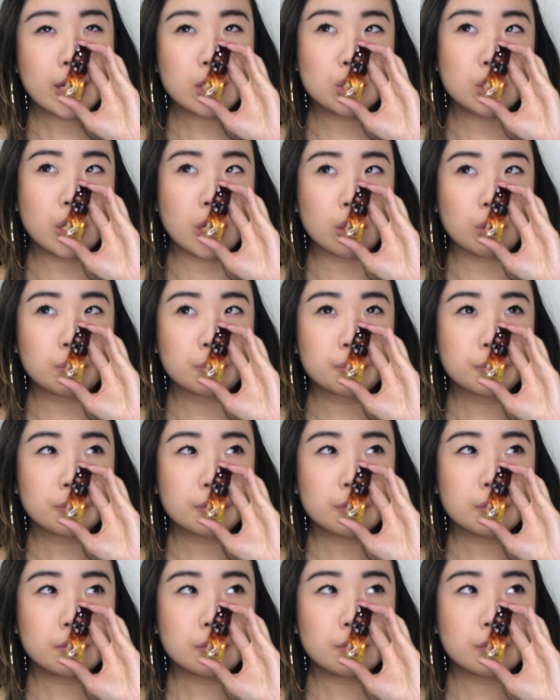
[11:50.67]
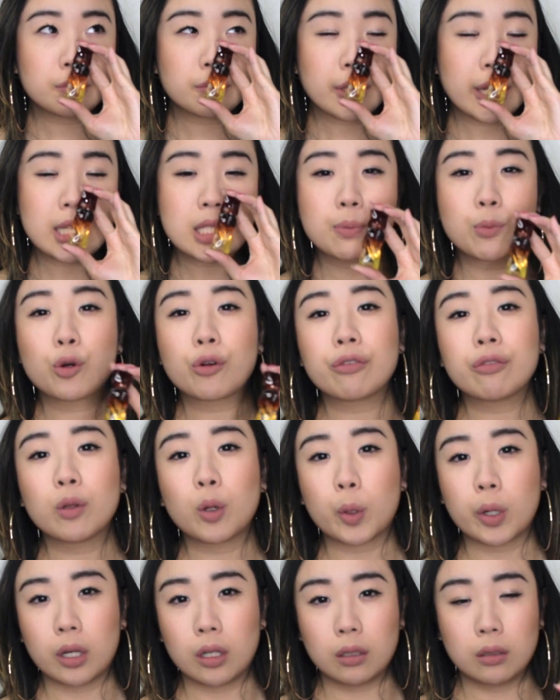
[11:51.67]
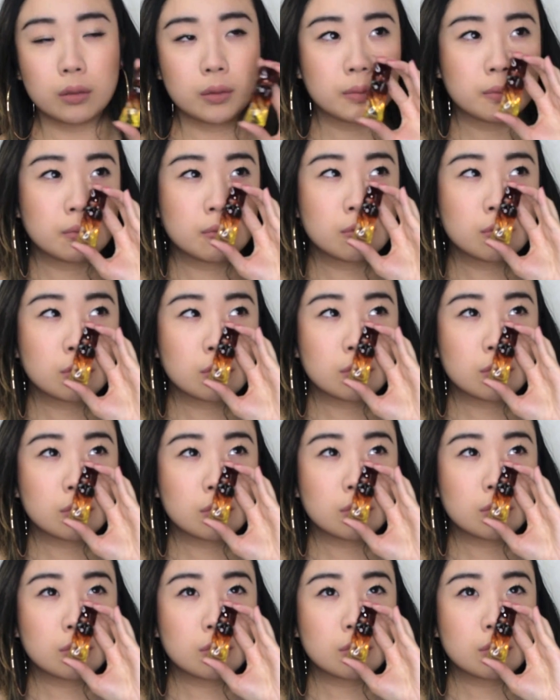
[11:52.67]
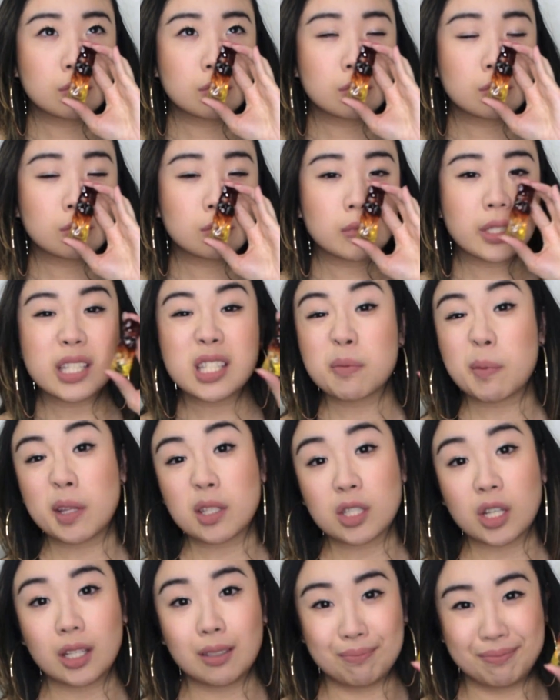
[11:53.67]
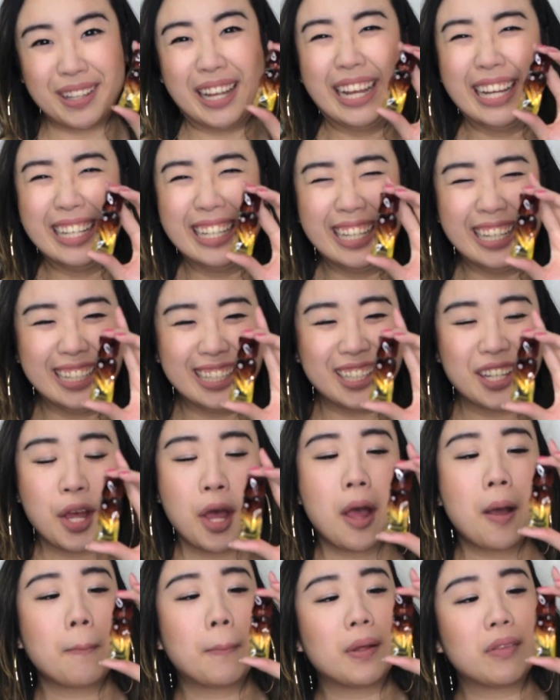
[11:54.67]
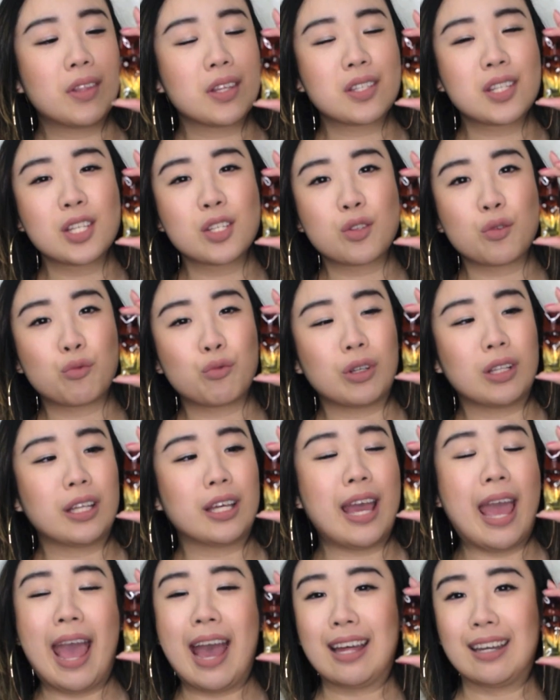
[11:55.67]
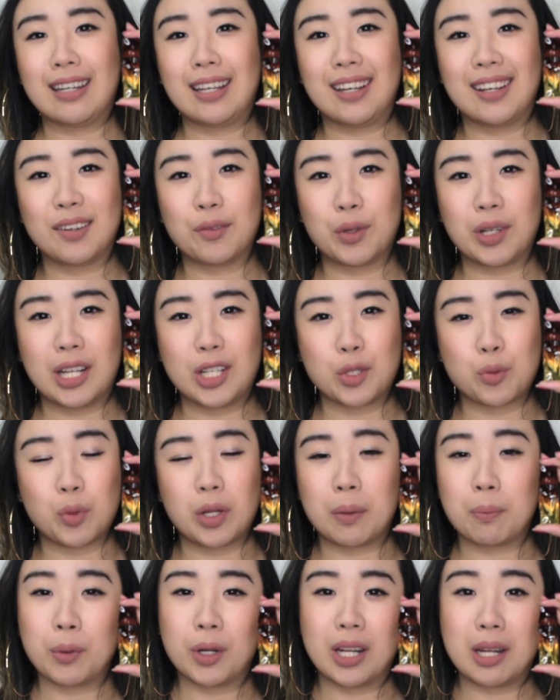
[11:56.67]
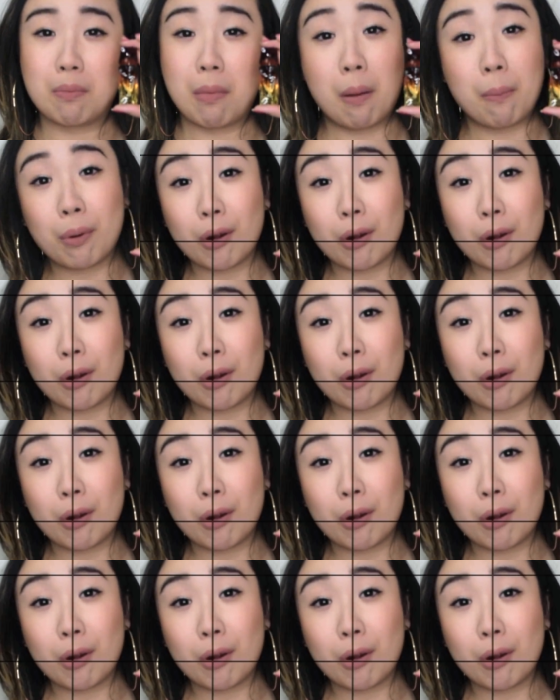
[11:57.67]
Actually, no. It's more floral. It smells good. But this is really handy when I just want to put it in